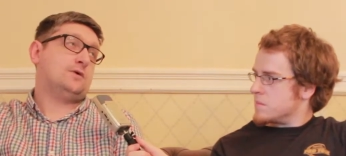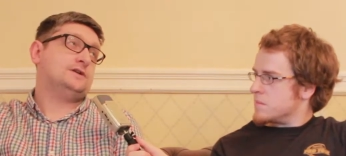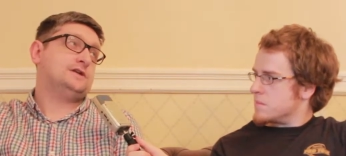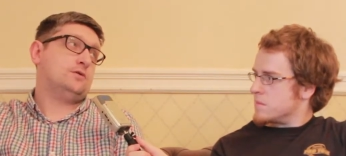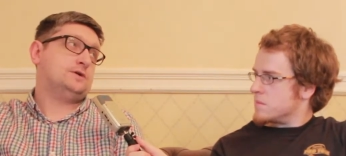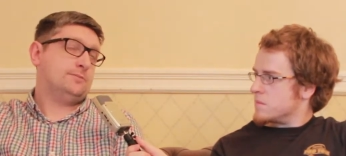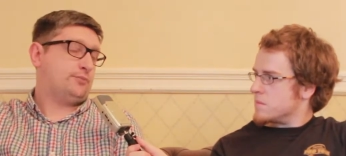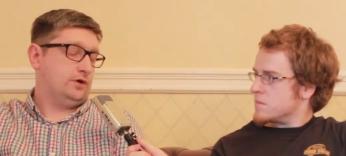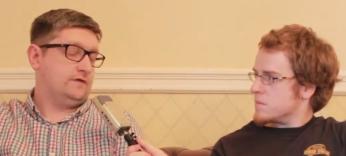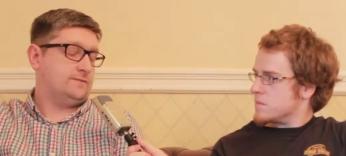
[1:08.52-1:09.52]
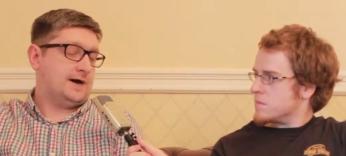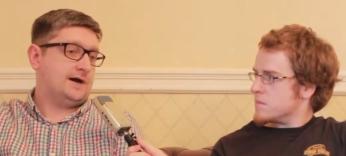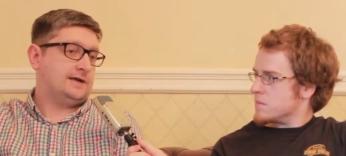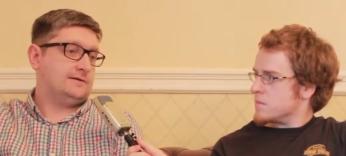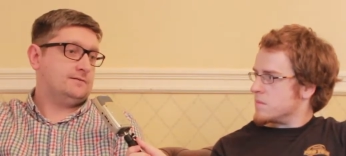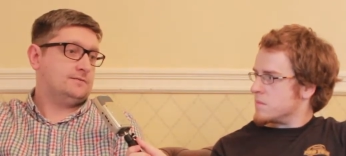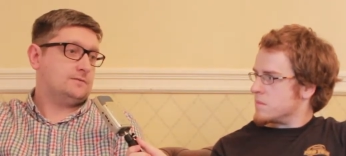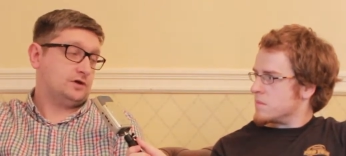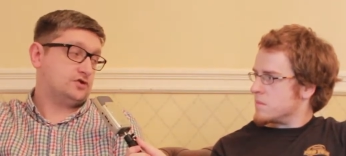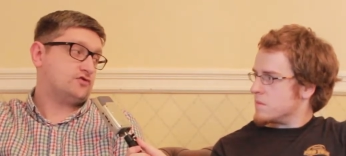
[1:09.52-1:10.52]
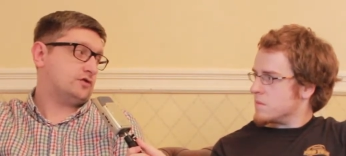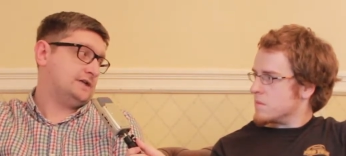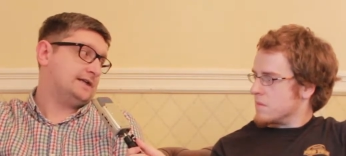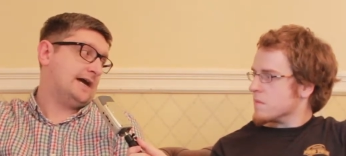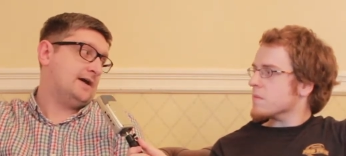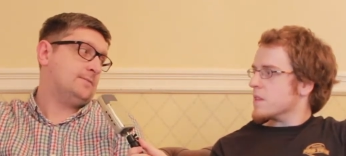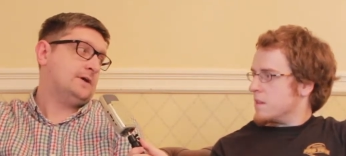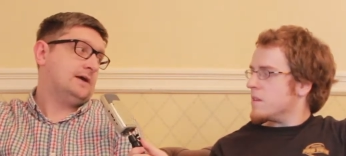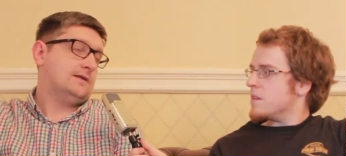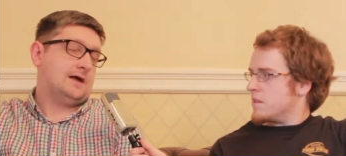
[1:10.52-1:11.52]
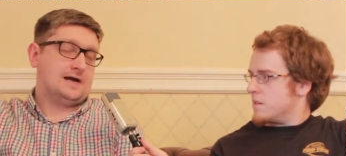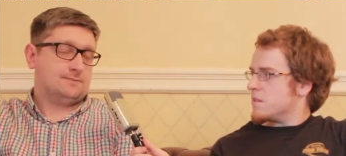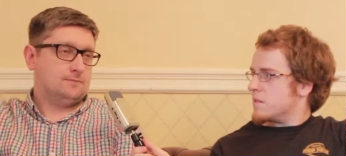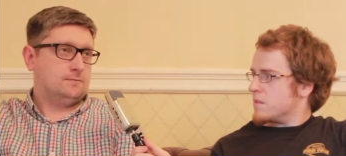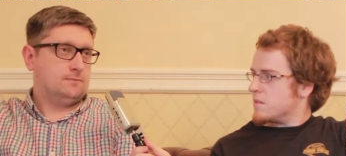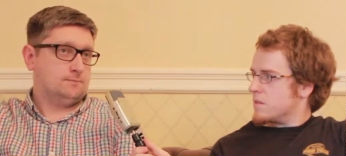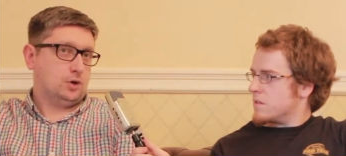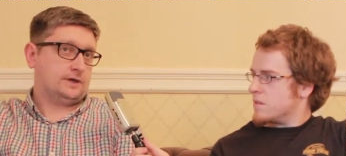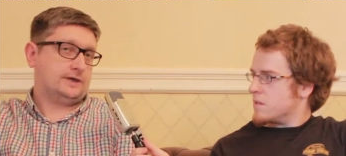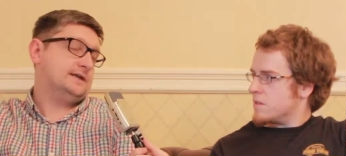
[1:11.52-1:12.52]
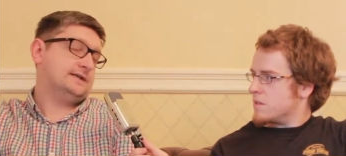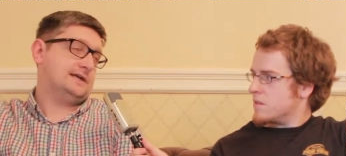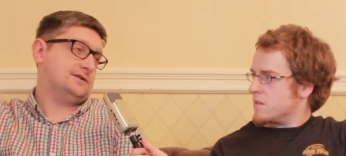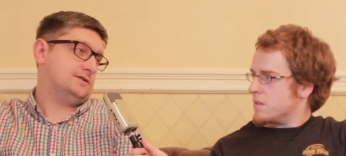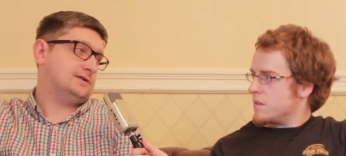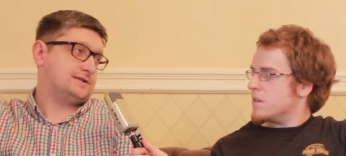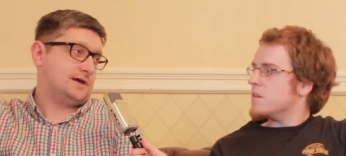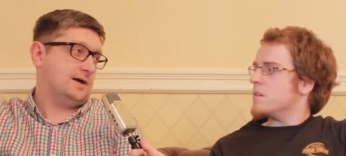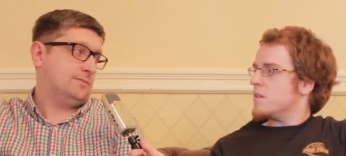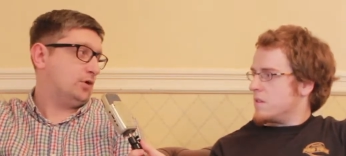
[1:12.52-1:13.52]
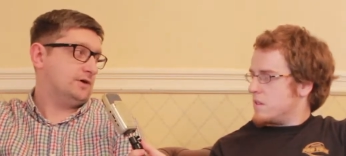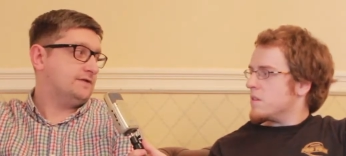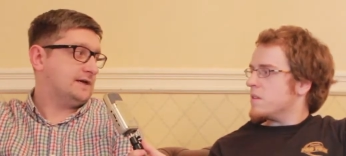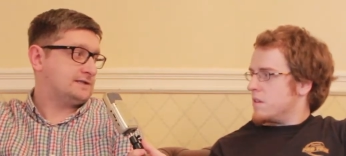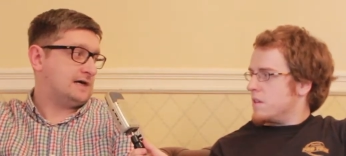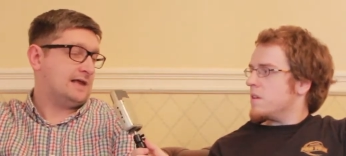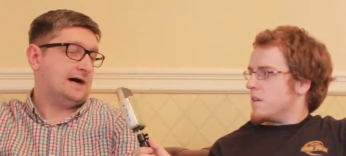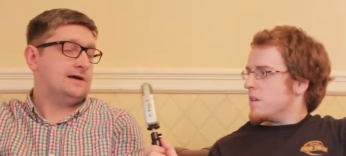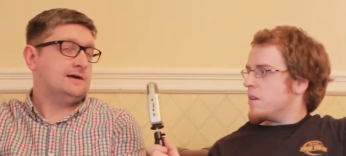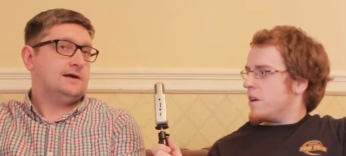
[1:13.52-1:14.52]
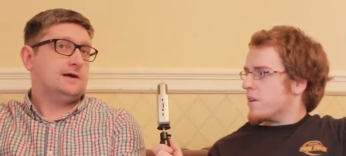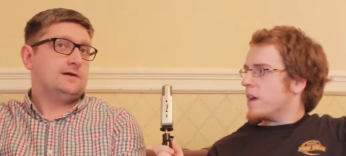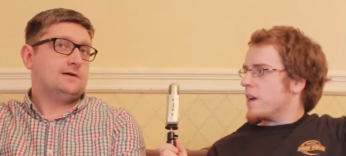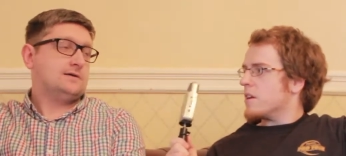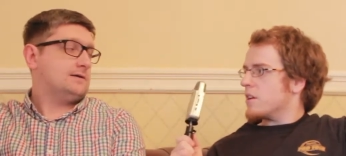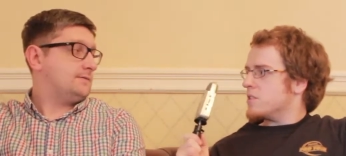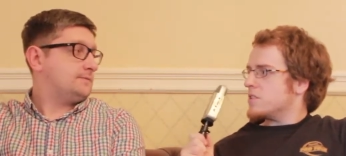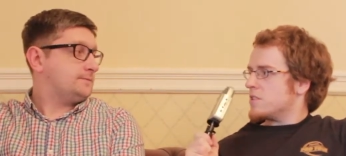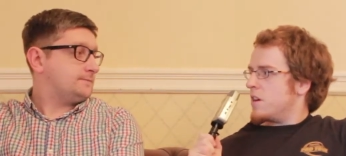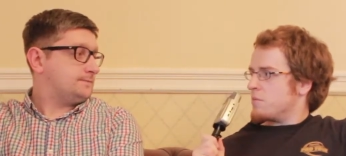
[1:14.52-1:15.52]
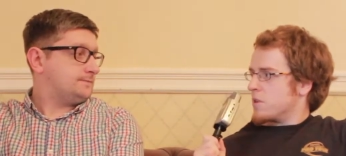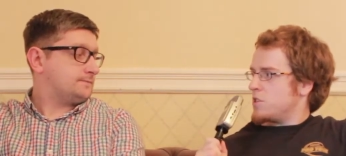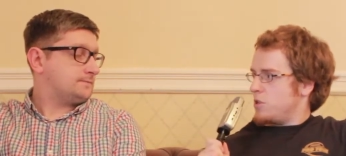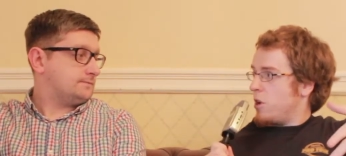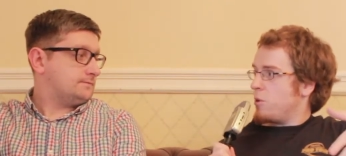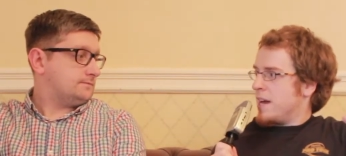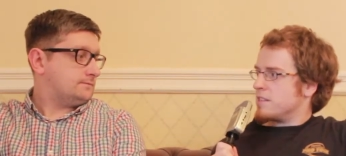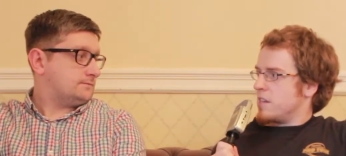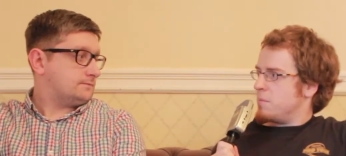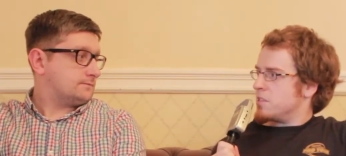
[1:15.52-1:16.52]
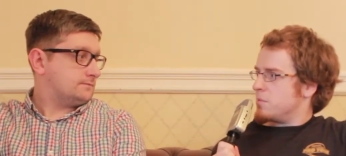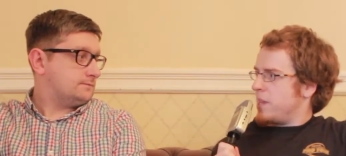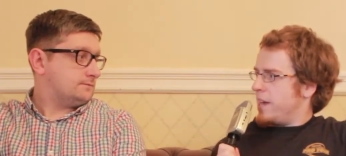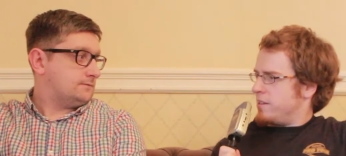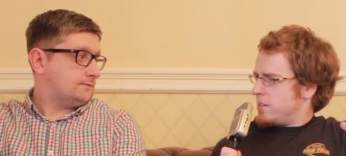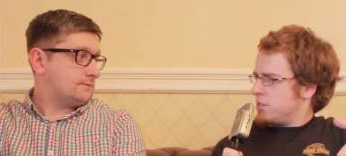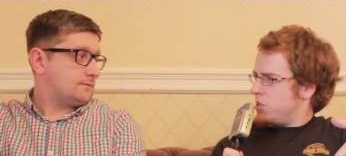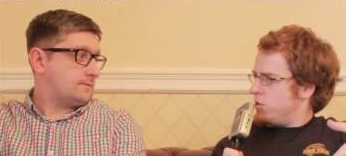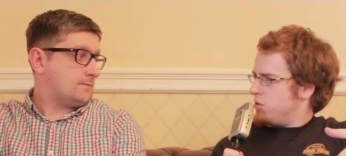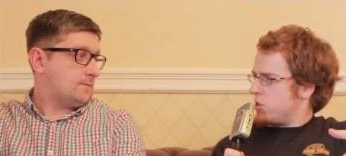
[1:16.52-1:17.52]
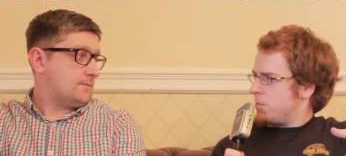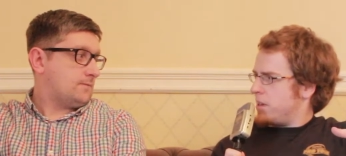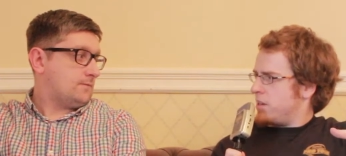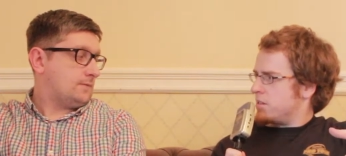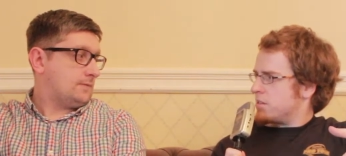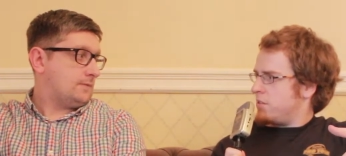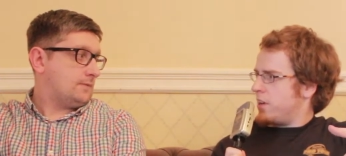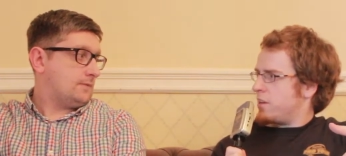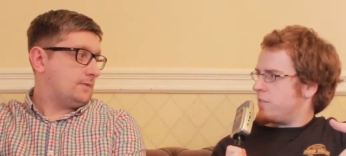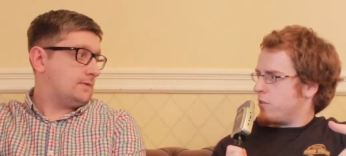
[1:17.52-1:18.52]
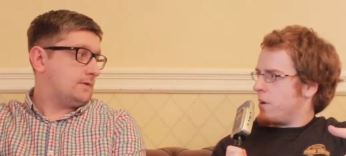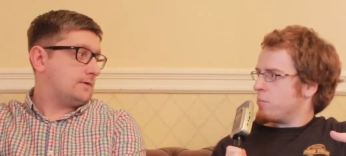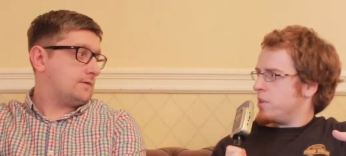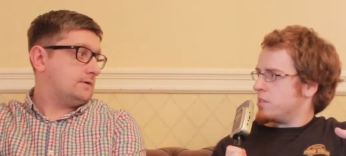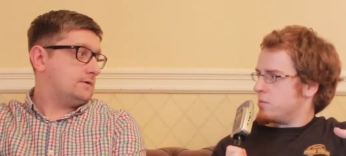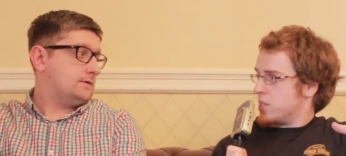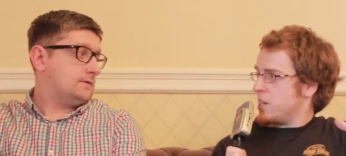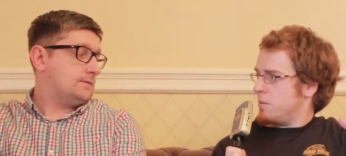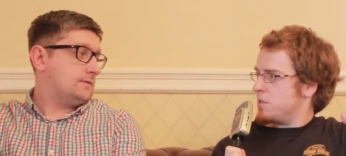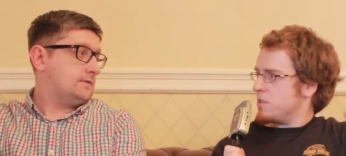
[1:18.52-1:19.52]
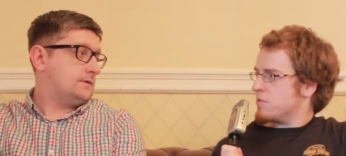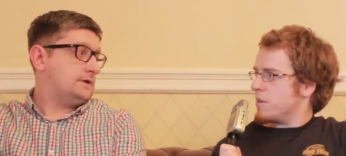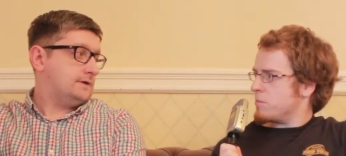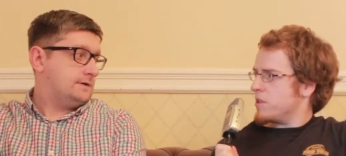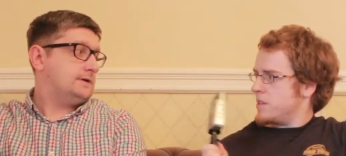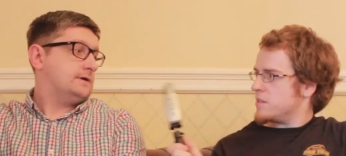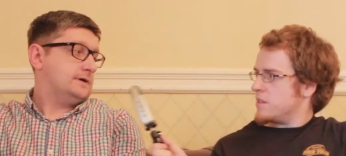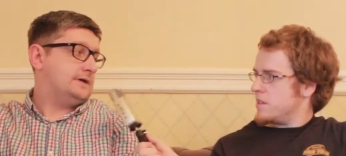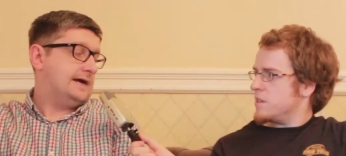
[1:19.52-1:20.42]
Speaker 1: to do was improve my Constructed game, like mulligan decisions, sideboarding, things like that.
Speaker 2: Okay, because you're known as a Limited player. Is it 2 top 8s you've had for Grand Prix, which are Limited Grand Prix?
Speaker 1: Yeah,